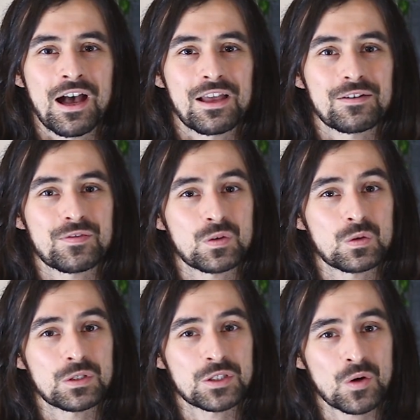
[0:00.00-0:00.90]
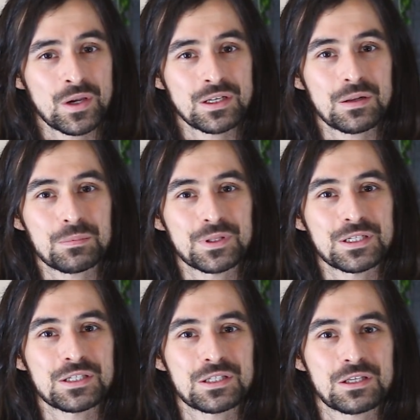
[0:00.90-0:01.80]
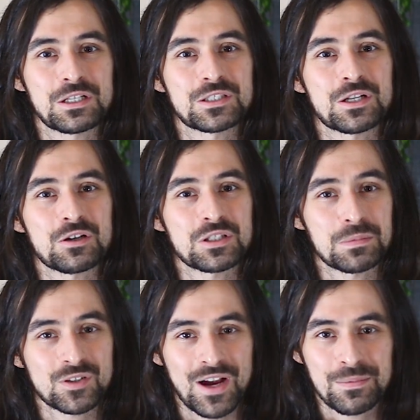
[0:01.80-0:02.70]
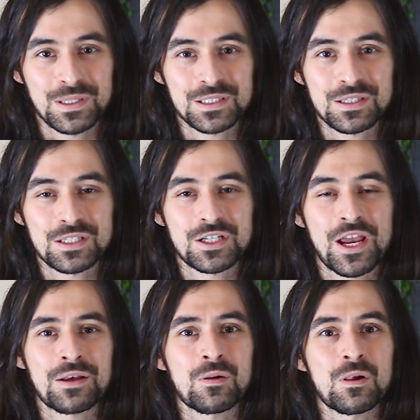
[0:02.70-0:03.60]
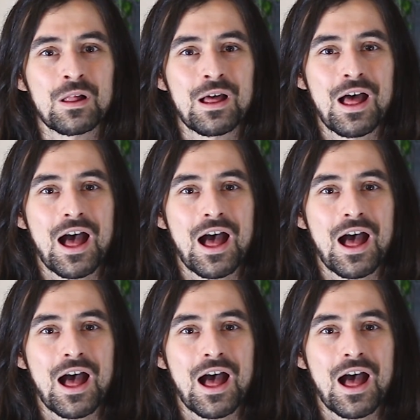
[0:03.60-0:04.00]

If you enjoyed, please consider subscribing to the channel.